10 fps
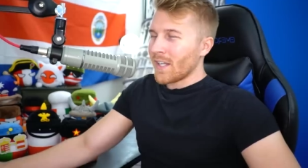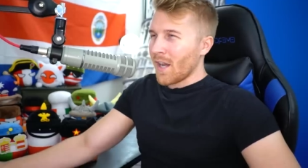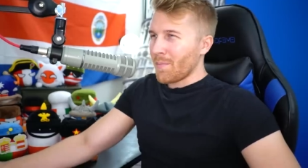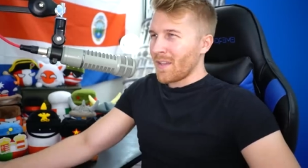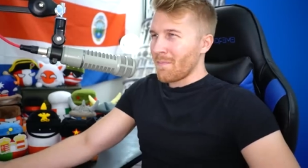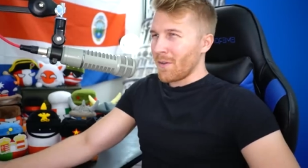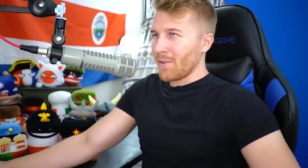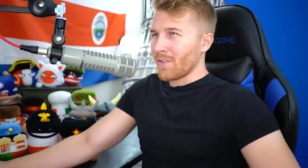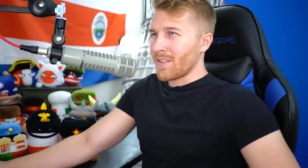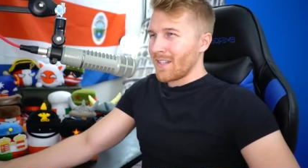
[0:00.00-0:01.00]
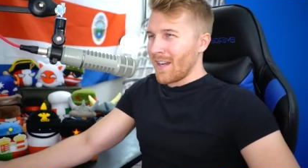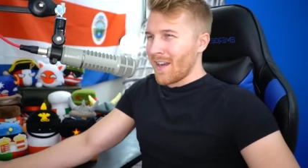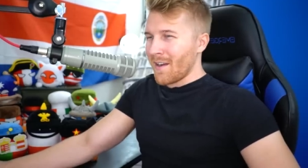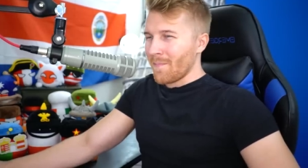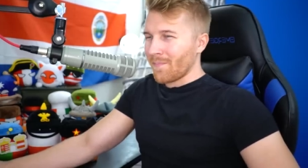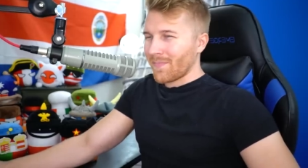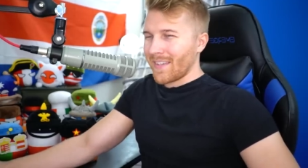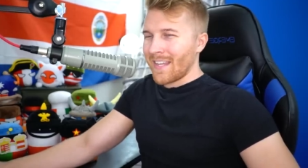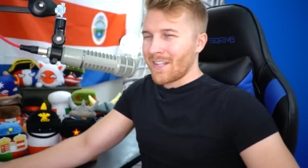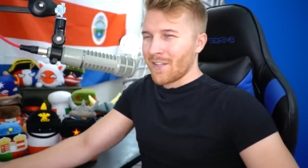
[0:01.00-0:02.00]
that company that builds, um,
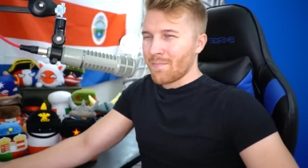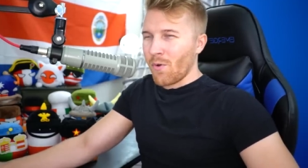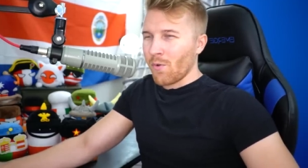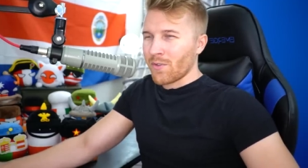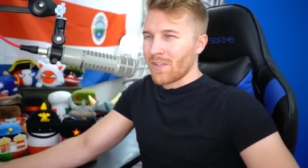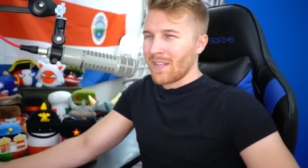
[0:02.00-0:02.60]
that does Polish